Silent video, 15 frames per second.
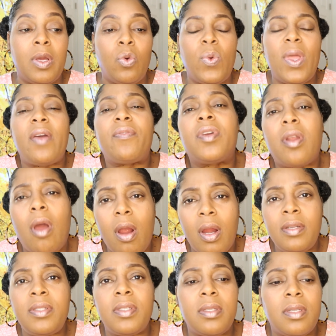we have good
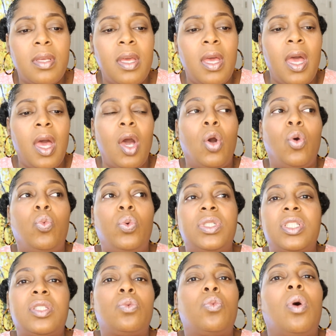hearts we
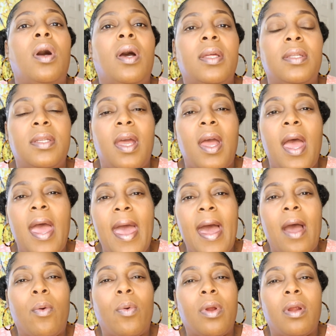just want
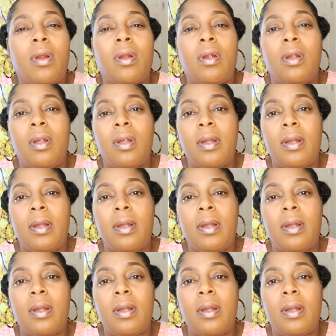our